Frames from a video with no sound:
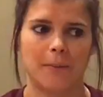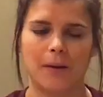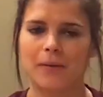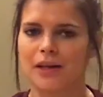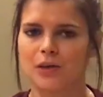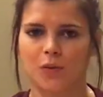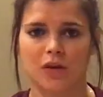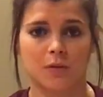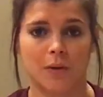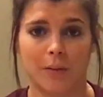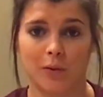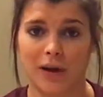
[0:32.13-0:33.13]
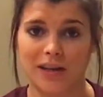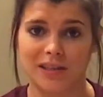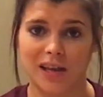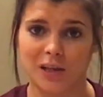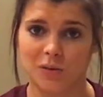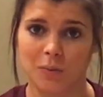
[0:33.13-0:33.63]
My biggest one's probably rice
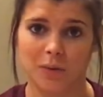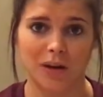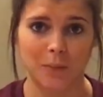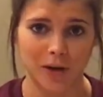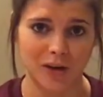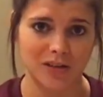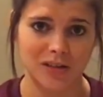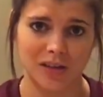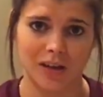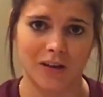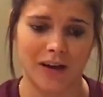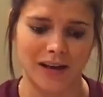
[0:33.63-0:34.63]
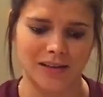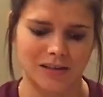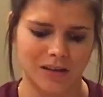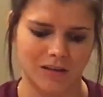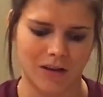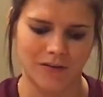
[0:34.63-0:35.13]
cakes with peanut butter still. I
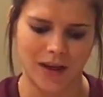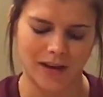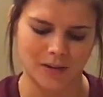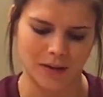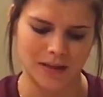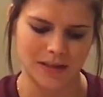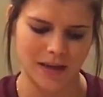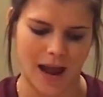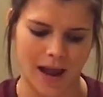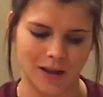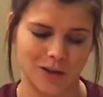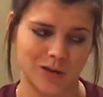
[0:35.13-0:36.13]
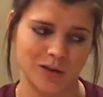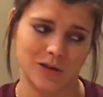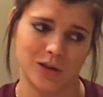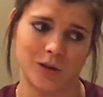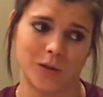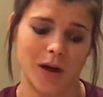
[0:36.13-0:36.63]
still love that as my snack. You could
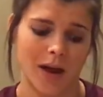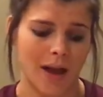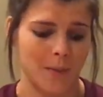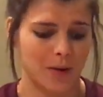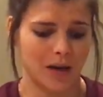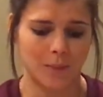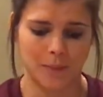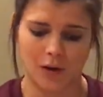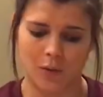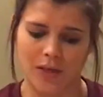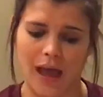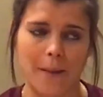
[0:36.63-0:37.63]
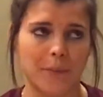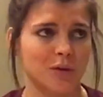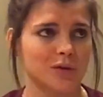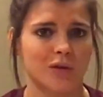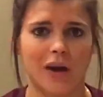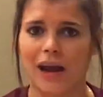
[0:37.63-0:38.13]
do peanut butter with
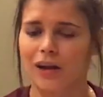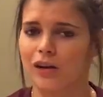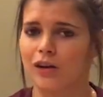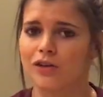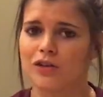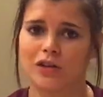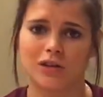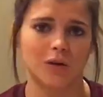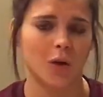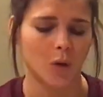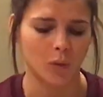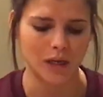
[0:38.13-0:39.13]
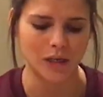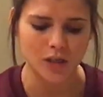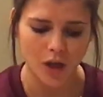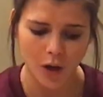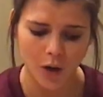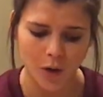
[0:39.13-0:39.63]
apples, crackers, you could do whole wheat
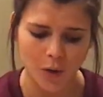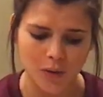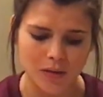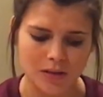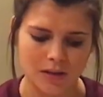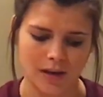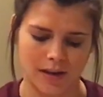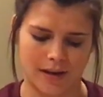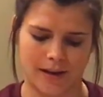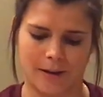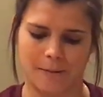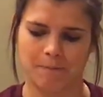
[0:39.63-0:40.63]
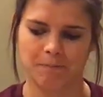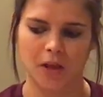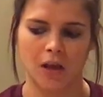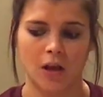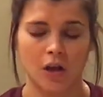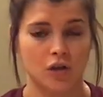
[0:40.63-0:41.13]
toast,
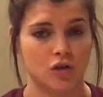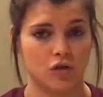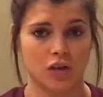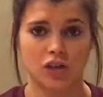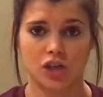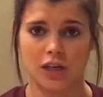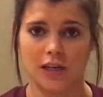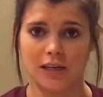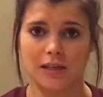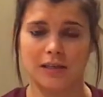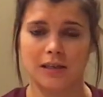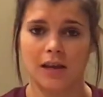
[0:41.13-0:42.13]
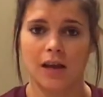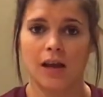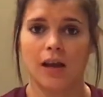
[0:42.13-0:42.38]
string cheese,